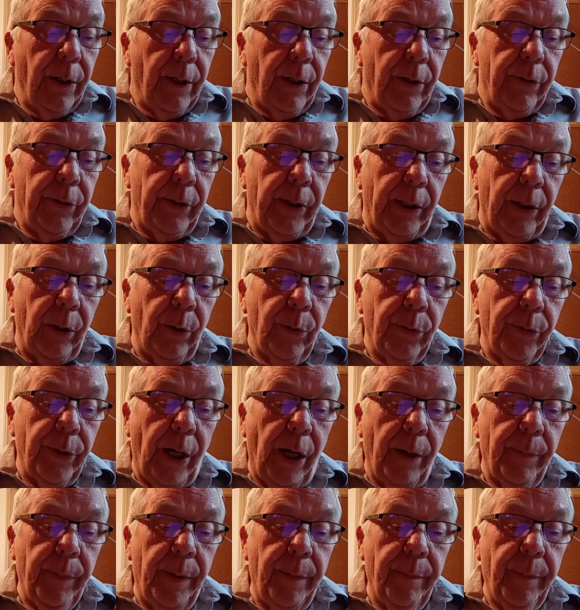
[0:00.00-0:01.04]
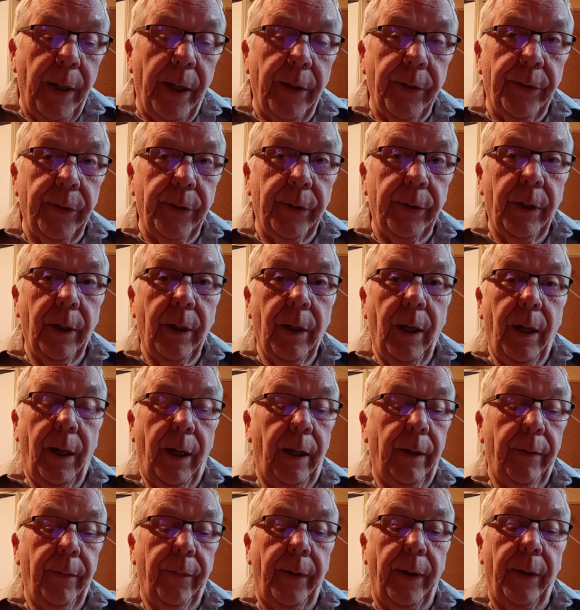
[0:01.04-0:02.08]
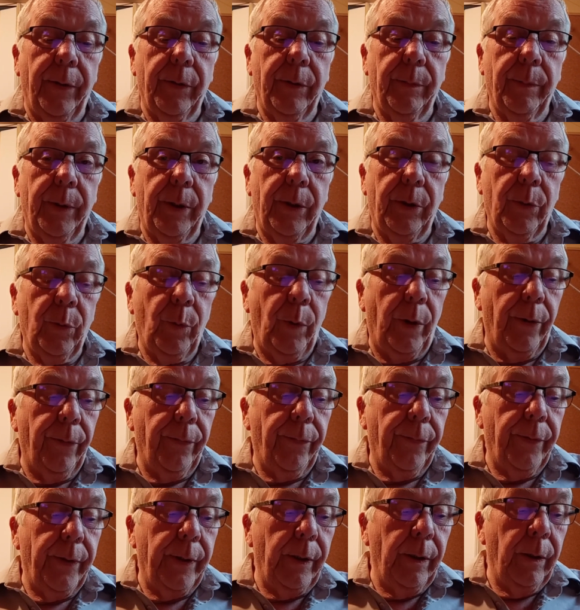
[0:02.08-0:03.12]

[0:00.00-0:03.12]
She had also been measured and found to be 12 feet